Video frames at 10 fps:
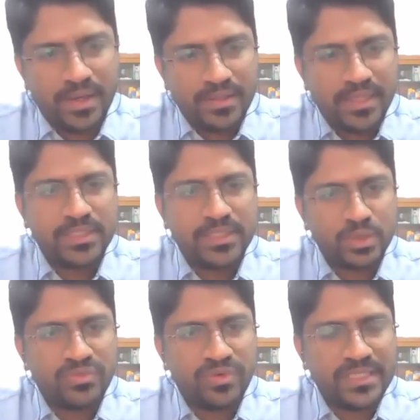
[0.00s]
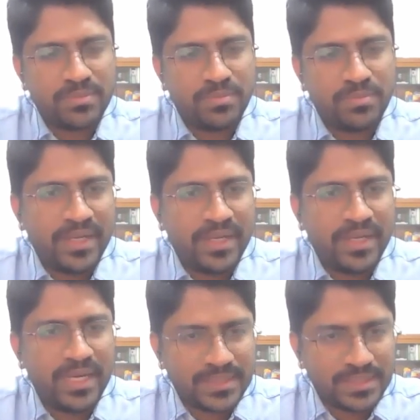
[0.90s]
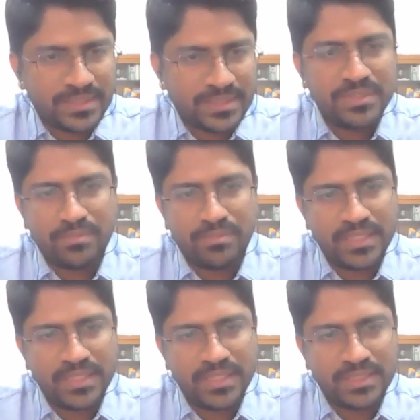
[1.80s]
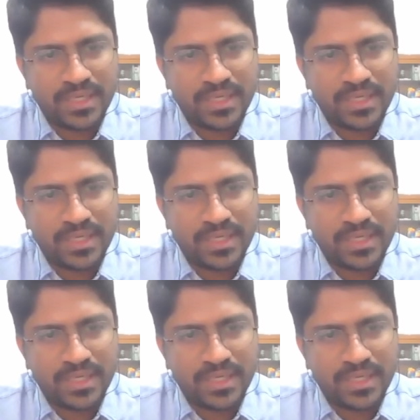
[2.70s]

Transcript: the issues faced by public health systems in Malaysia.